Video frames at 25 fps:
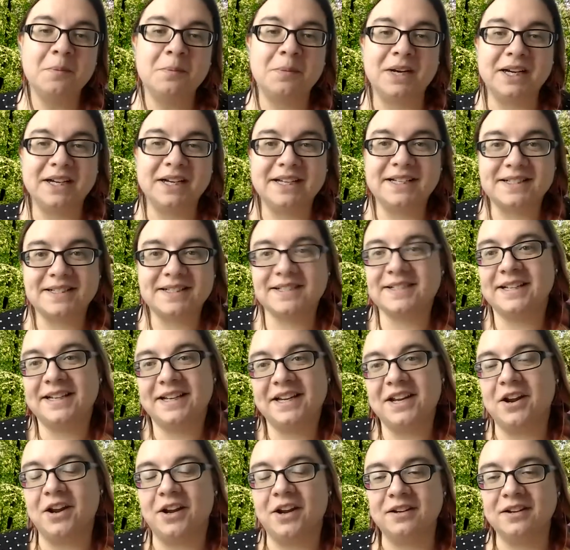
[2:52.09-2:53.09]
but it's,
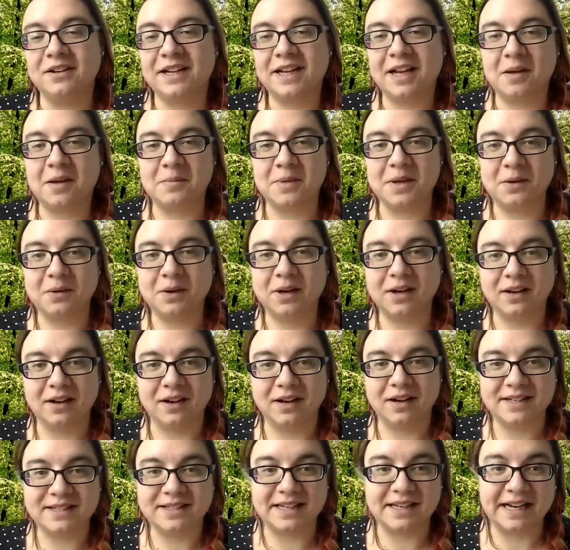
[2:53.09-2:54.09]
it can be quite
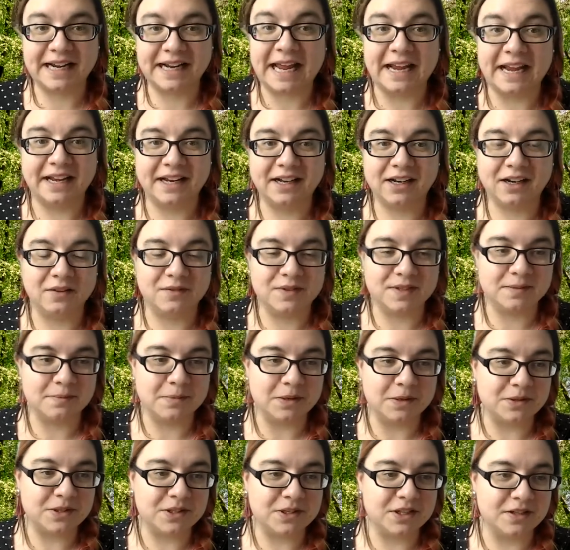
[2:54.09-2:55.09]
nice, and again, it covers a
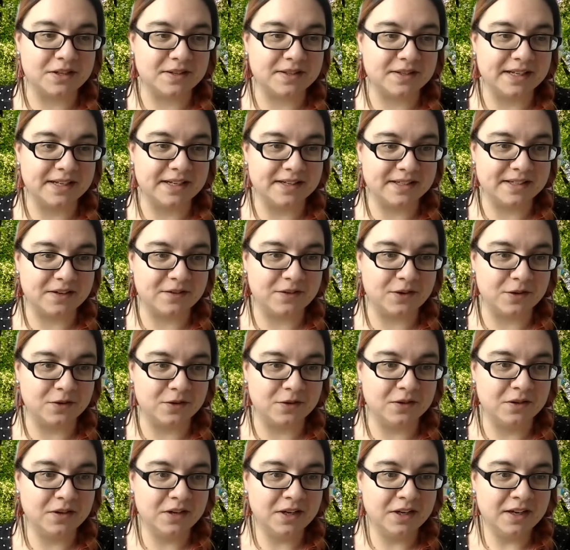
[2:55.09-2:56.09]
multitude of sins if
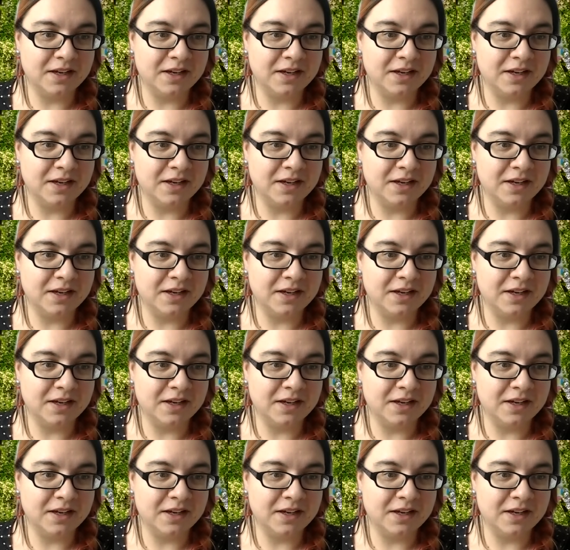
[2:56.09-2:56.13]
you've